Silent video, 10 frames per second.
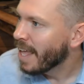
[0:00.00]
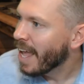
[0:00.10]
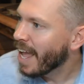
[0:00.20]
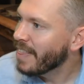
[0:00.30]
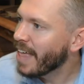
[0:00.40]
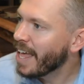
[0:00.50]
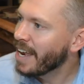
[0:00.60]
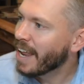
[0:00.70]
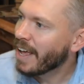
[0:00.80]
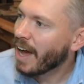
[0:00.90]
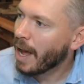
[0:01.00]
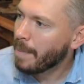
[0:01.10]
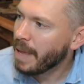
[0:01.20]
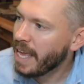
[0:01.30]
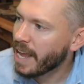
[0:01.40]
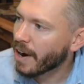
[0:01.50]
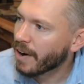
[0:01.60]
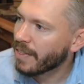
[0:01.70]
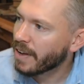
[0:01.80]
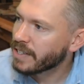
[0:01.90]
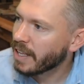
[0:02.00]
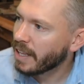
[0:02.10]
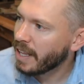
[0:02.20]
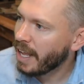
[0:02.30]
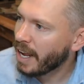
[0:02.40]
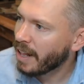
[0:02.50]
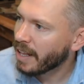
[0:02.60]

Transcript: And then up here, there's a little